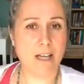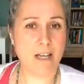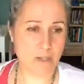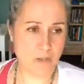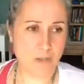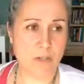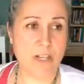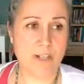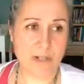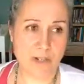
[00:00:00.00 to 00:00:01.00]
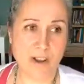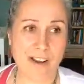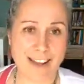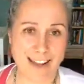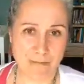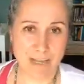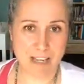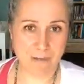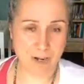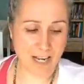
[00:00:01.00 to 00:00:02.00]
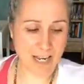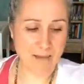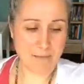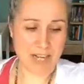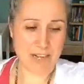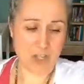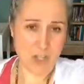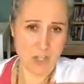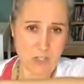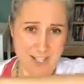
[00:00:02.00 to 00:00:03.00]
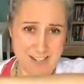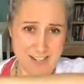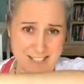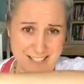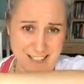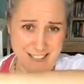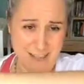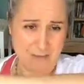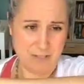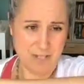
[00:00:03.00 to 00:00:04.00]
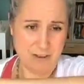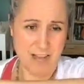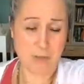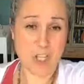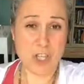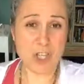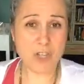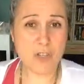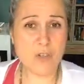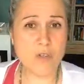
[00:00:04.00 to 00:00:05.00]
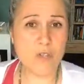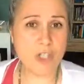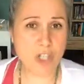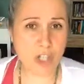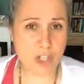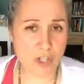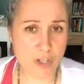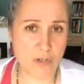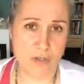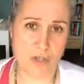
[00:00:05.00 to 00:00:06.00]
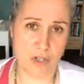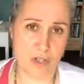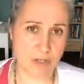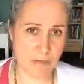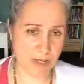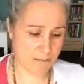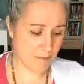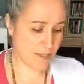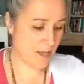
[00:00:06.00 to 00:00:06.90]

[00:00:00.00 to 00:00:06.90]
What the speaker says: to try and make it work. And I'm getting the huge, can you see that? Holy crap, huge goosebumps.